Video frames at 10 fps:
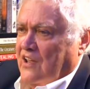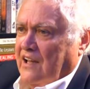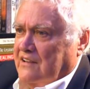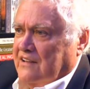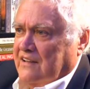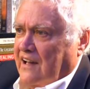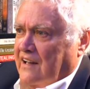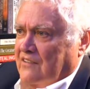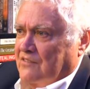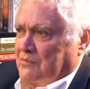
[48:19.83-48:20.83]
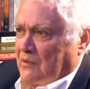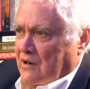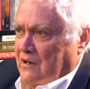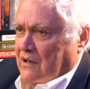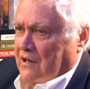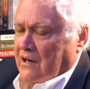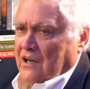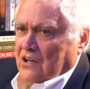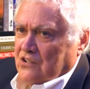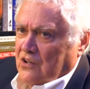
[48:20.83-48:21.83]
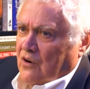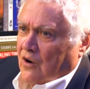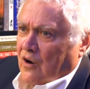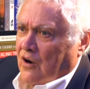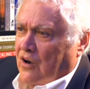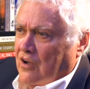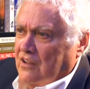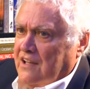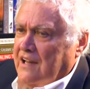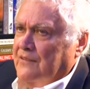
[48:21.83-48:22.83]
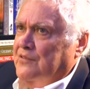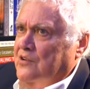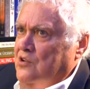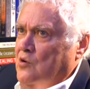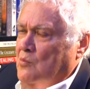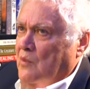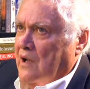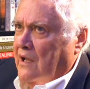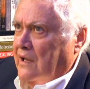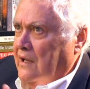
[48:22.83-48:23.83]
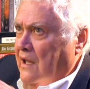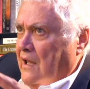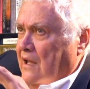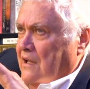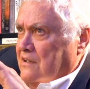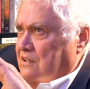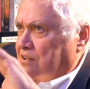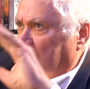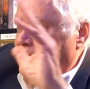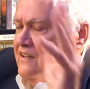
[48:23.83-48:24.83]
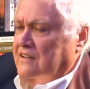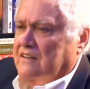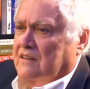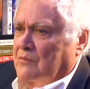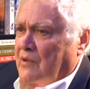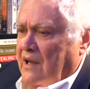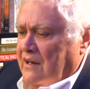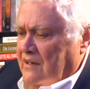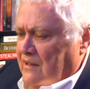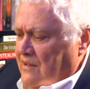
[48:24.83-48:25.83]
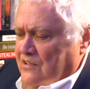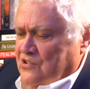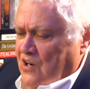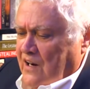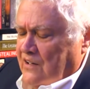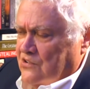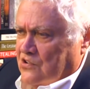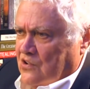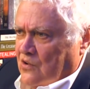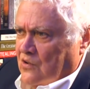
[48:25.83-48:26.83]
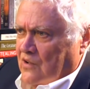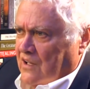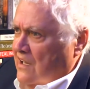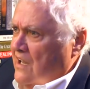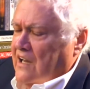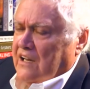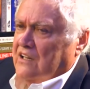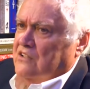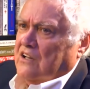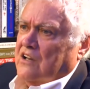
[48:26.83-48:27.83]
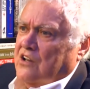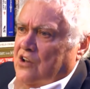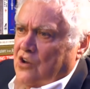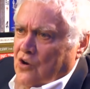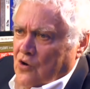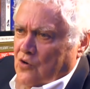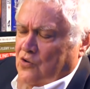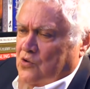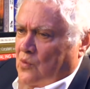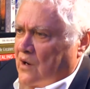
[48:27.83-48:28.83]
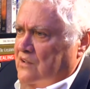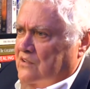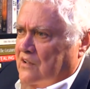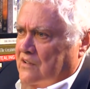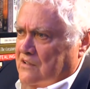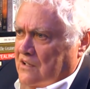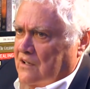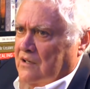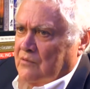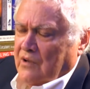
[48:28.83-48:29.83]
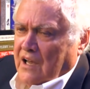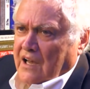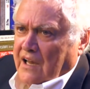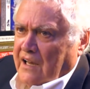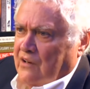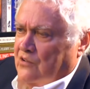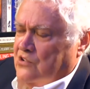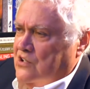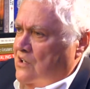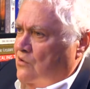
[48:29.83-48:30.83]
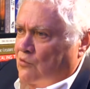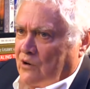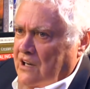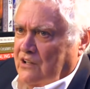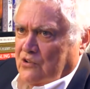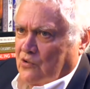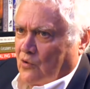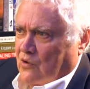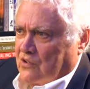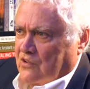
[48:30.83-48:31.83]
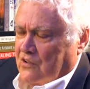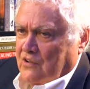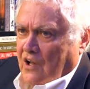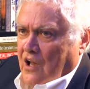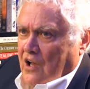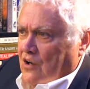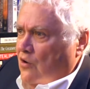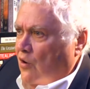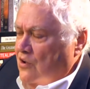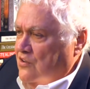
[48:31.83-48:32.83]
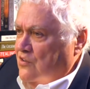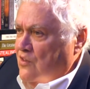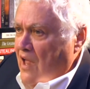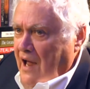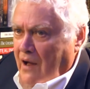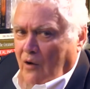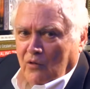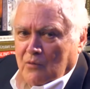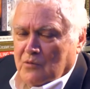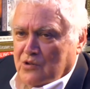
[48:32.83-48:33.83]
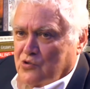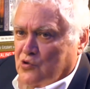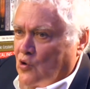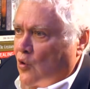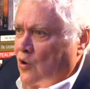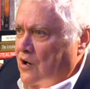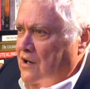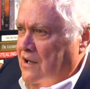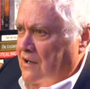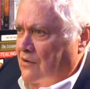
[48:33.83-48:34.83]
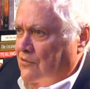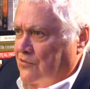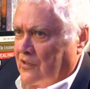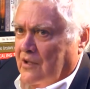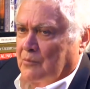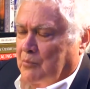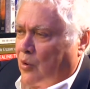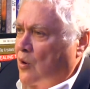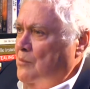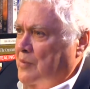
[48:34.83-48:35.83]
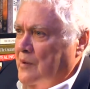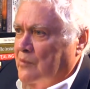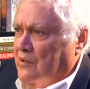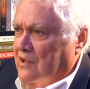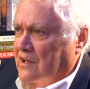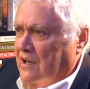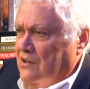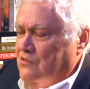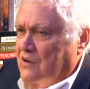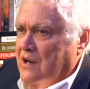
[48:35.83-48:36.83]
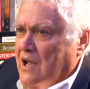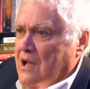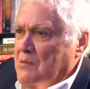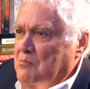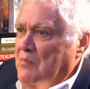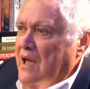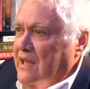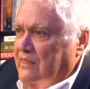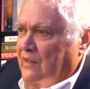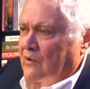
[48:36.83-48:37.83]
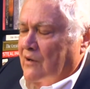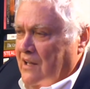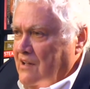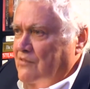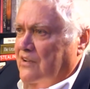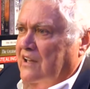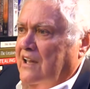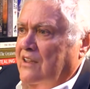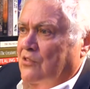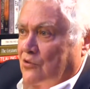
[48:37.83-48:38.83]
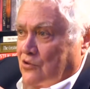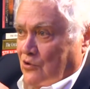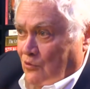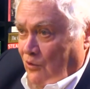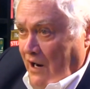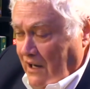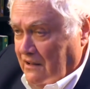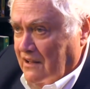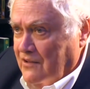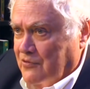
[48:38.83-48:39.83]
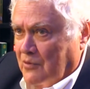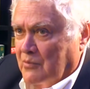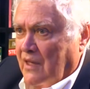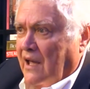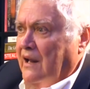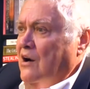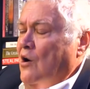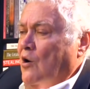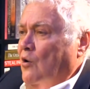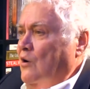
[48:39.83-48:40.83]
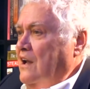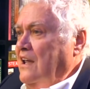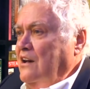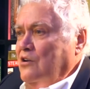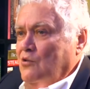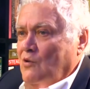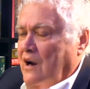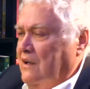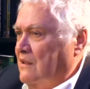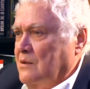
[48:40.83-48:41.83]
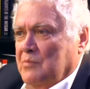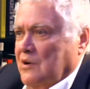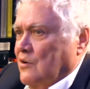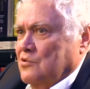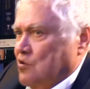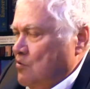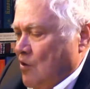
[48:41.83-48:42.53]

that set of mind. So all the effort you make to systematically change schooling is a huge waste of time, energy, and resources because now the majority of the important people in the country make their living either directly from that or indirectly because you